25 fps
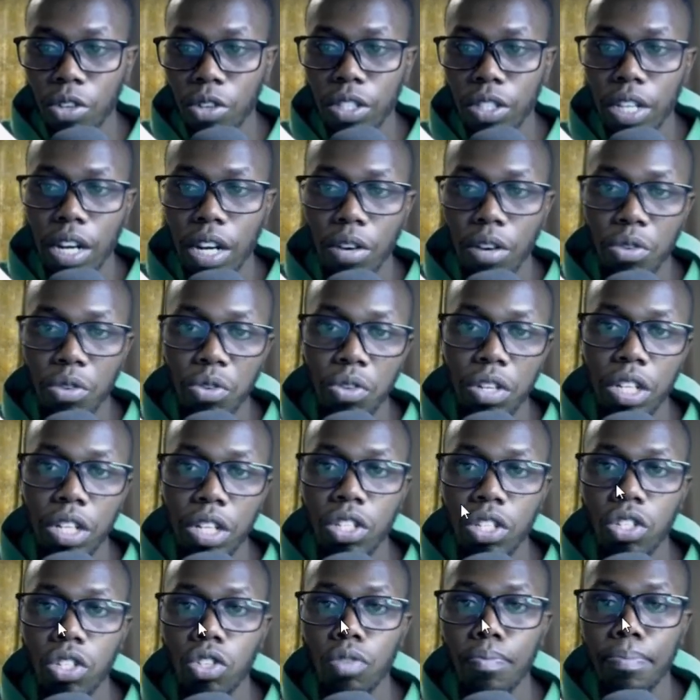now you
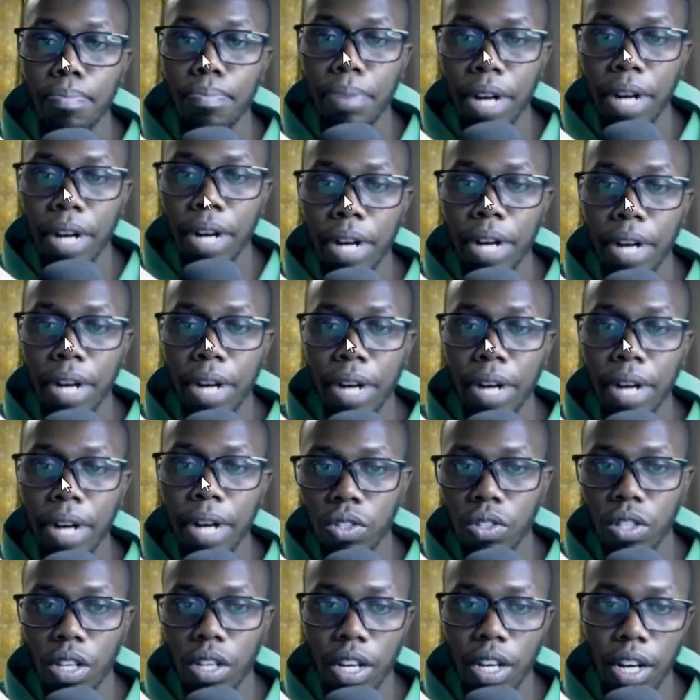need to
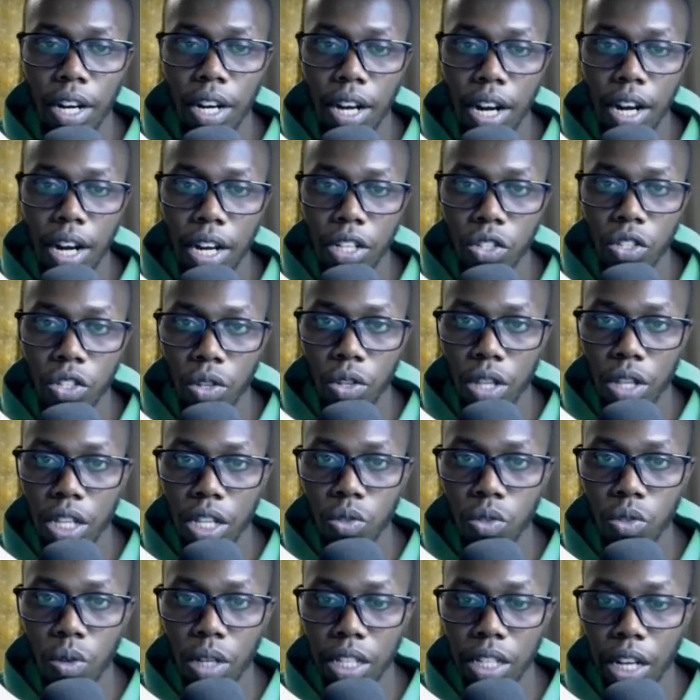browse. So this
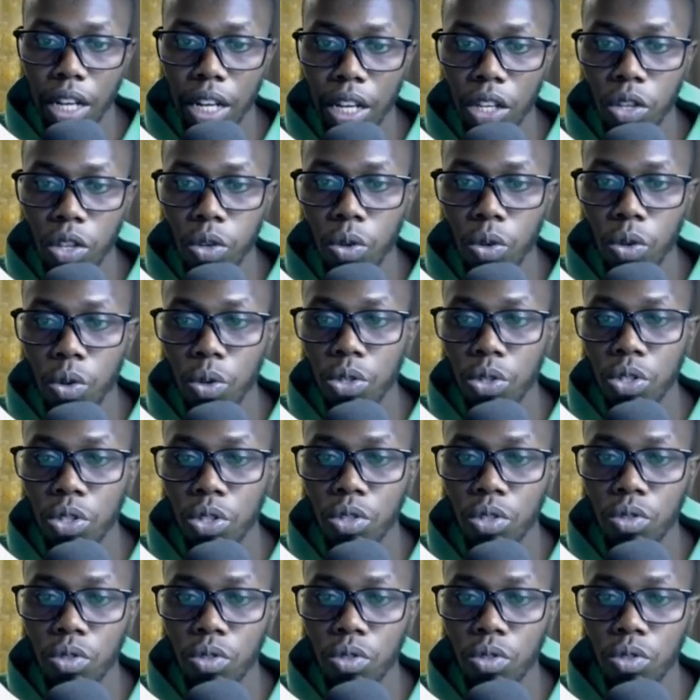will take you to